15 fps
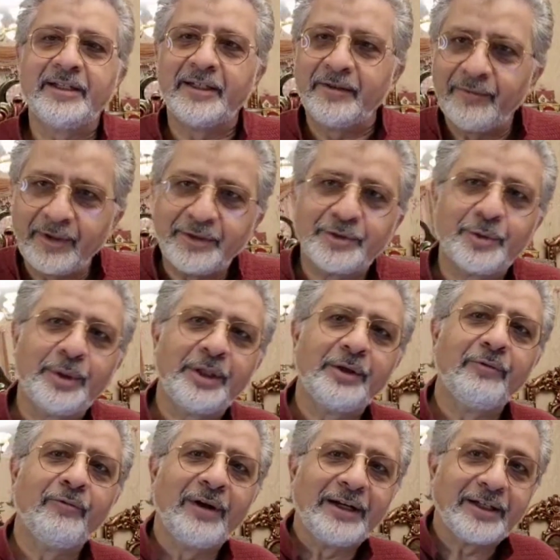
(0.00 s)
and eventually
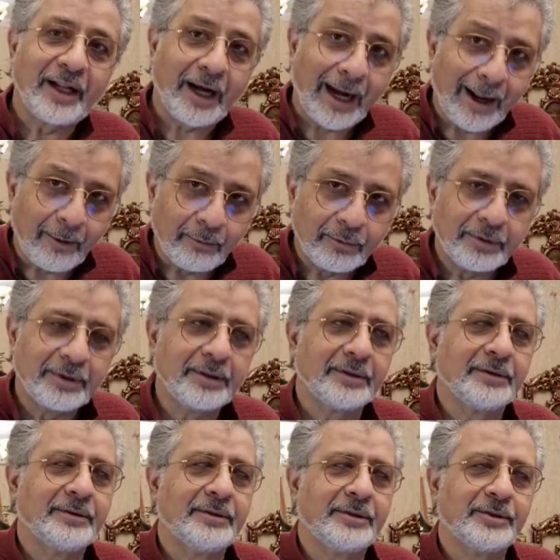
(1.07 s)
went around
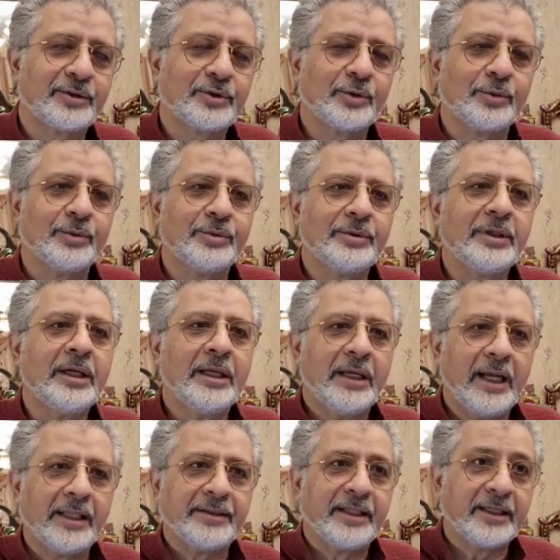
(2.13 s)
the stone
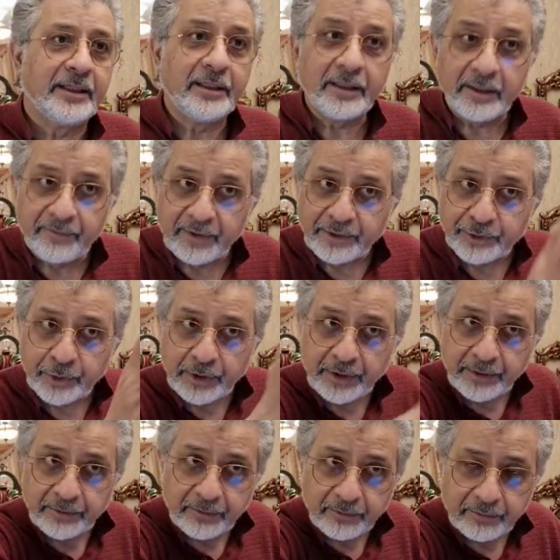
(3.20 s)
and then eventually